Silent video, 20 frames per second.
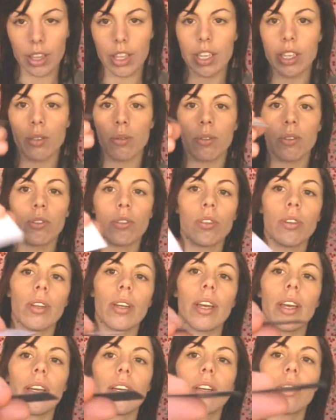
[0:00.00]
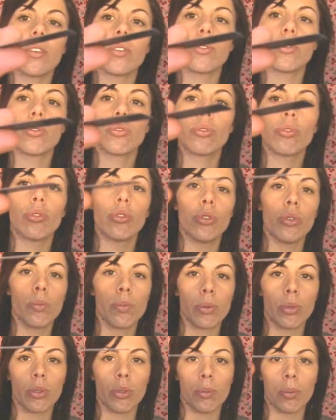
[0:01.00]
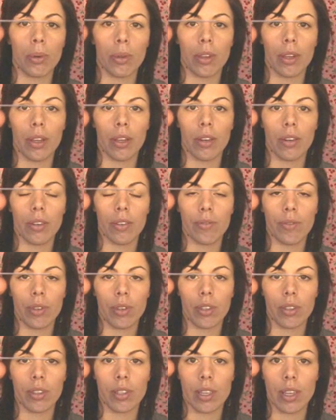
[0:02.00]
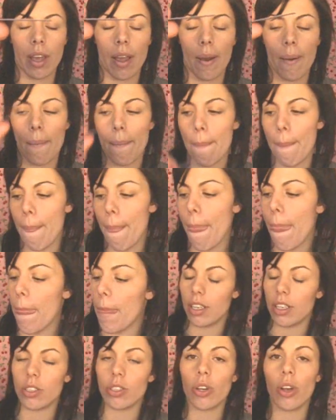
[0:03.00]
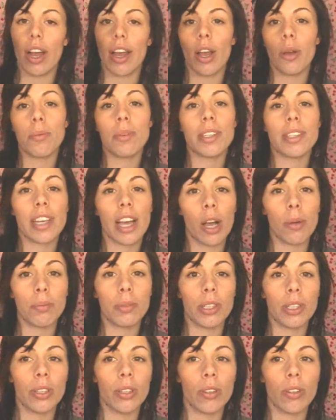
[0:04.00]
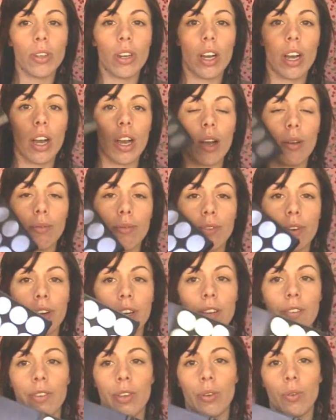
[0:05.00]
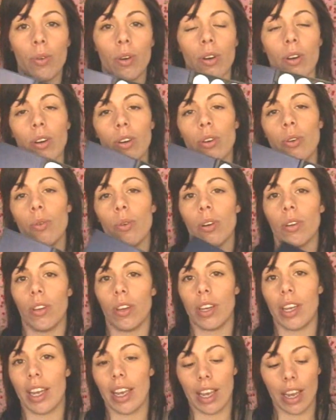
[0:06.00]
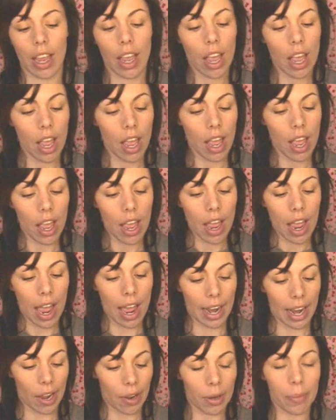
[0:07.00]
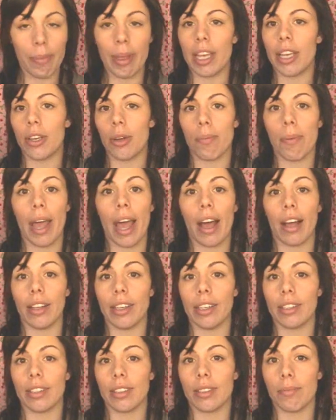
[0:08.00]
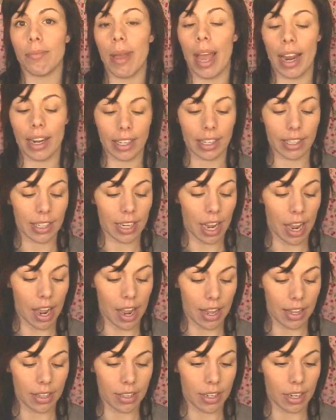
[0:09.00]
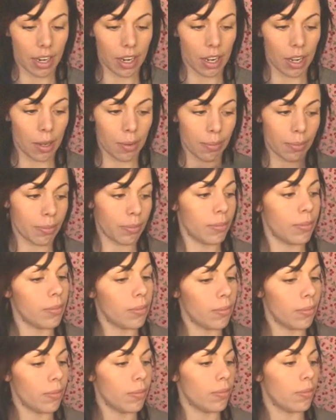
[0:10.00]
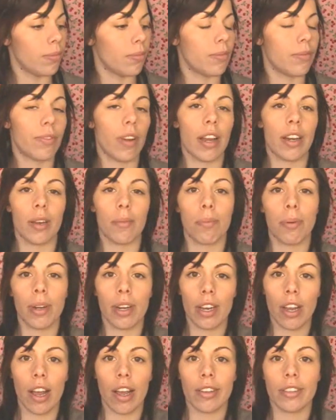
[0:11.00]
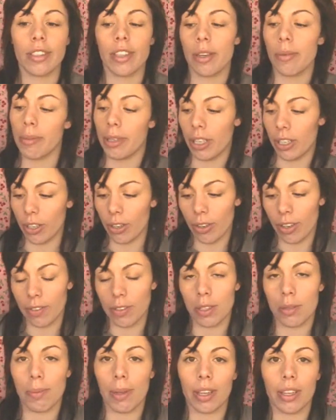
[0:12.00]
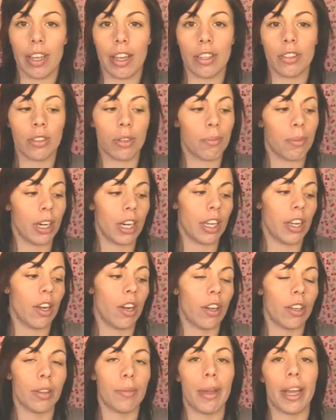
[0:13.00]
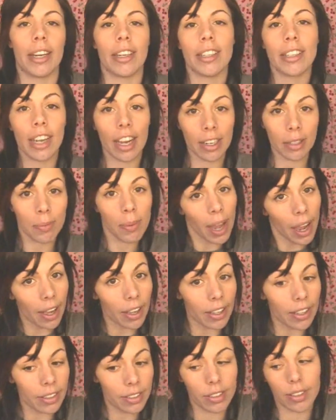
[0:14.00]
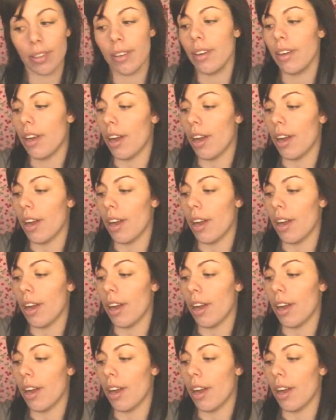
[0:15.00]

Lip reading: These ones are like super, super thin, if you can see that. So I hope this helped you. For any of you who are looking at how to make your palettes magnetized, find it pretty awesome, and you don't have to spend the extra money on the magnetized palettes.